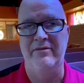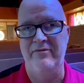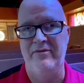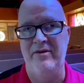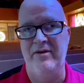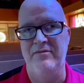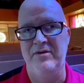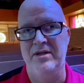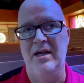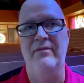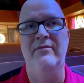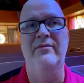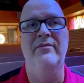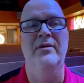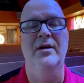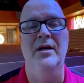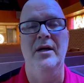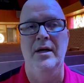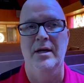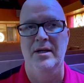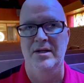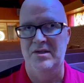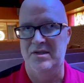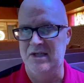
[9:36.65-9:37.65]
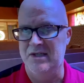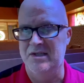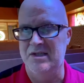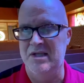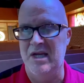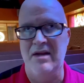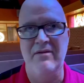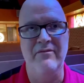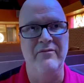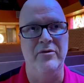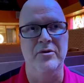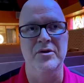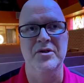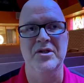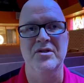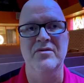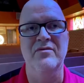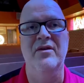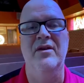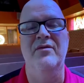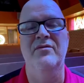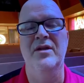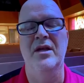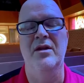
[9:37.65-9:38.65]
16, verses
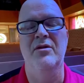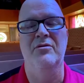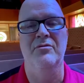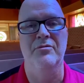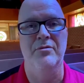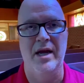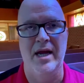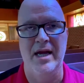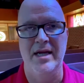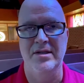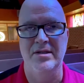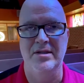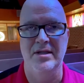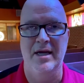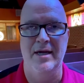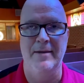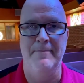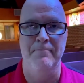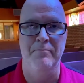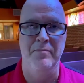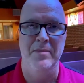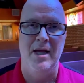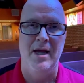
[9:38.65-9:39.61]
15 through 18.